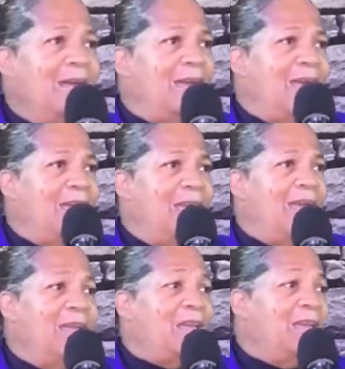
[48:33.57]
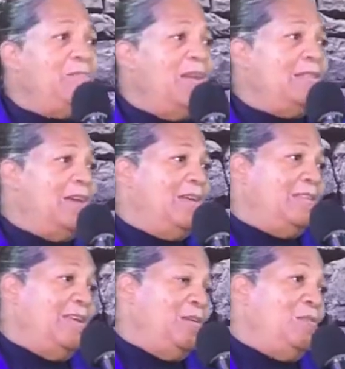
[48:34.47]
Mm. He, he meant that
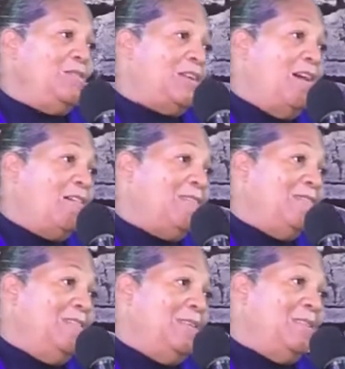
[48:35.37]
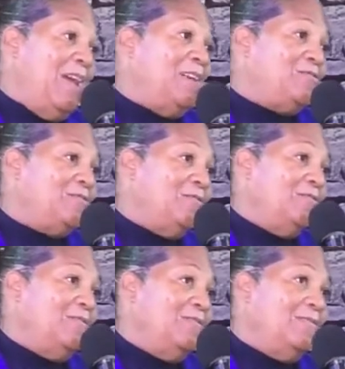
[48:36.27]
he, he was hungry really natural.
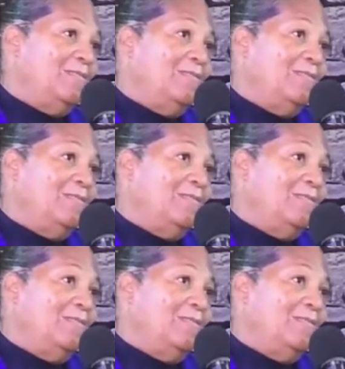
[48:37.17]
Right.